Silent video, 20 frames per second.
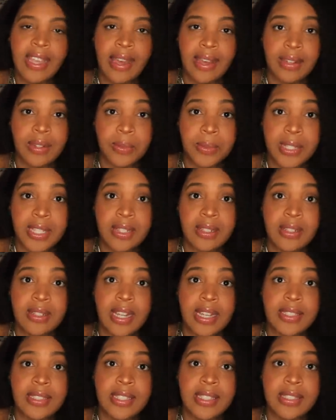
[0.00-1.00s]
Halloween
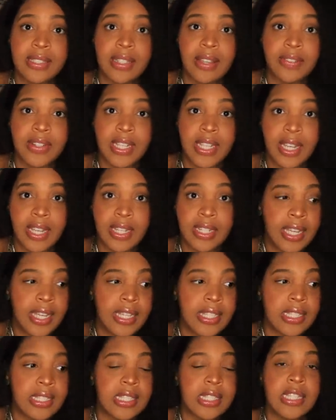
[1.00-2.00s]
1978
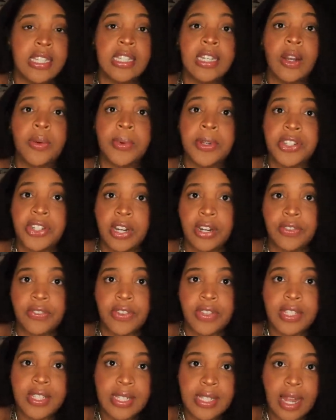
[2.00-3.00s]
is the originator
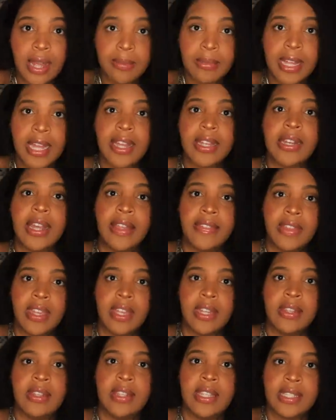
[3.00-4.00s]
for this timeline, and
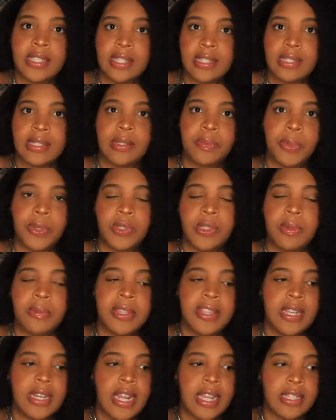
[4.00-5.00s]
then this is supposed to be
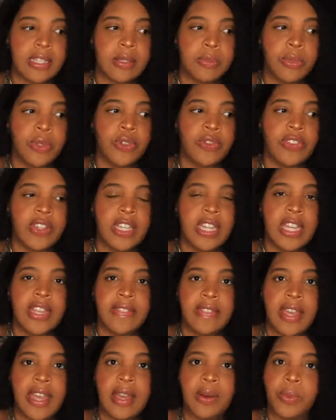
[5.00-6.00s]
the next movie
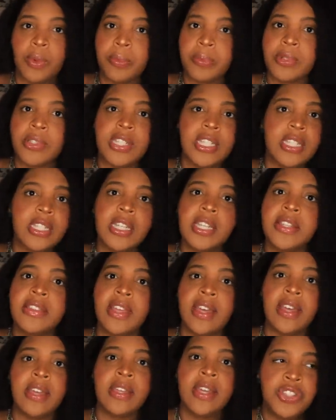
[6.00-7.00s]
in that. We're pretending
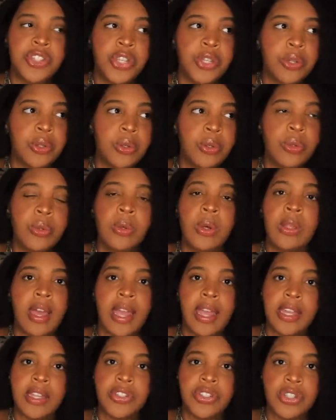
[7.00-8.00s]
that 2,
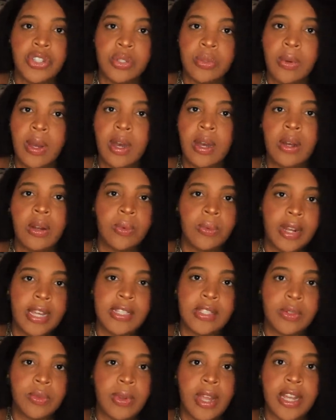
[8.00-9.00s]
H2O,
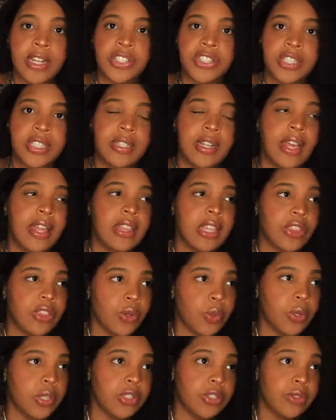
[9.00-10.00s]
Resurrection, and the
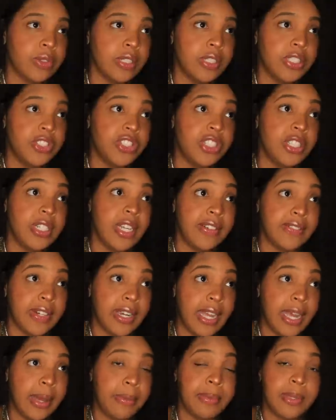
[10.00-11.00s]
Thorn trilogy never
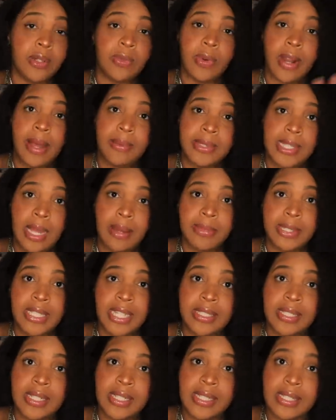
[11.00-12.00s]
happened. Rob Zombie
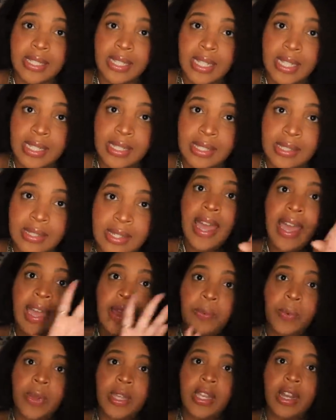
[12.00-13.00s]
doesn't exist,
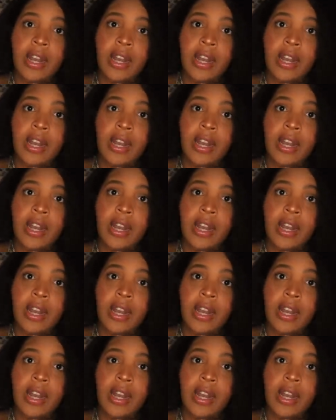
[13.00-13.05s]
and we